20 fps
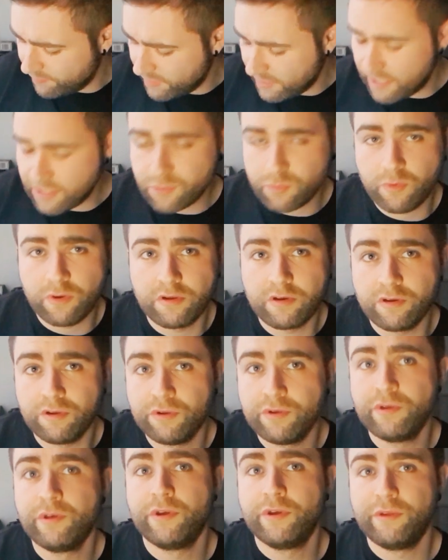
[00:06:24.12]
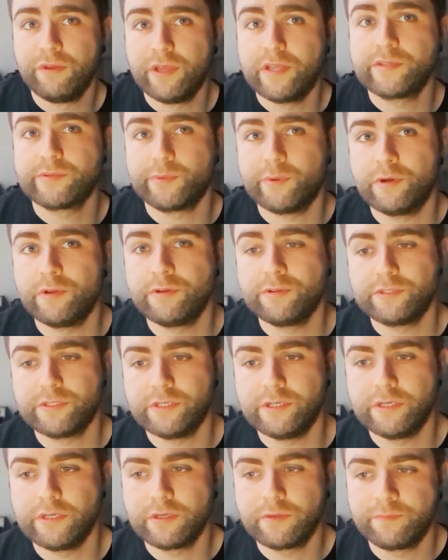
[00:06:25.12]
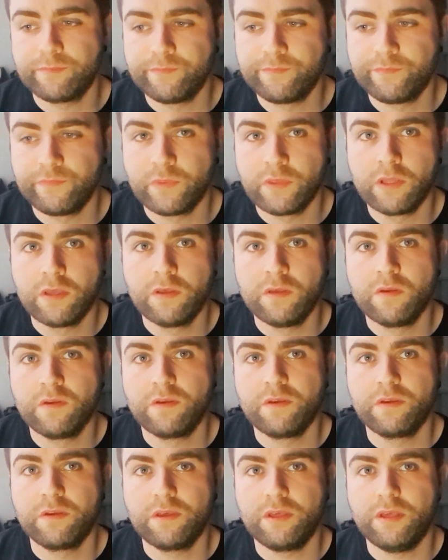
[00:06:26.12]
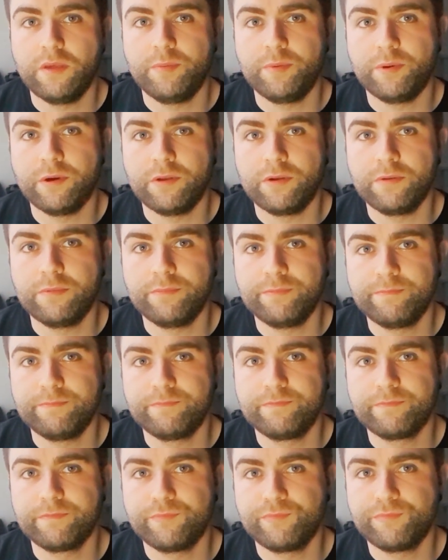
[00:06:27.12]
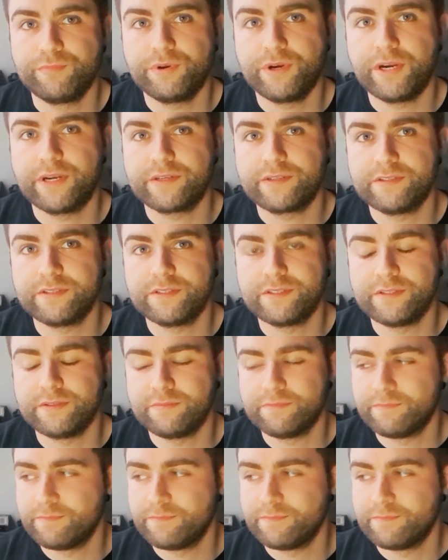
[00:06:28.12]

That's one. That's one to keep on practicing.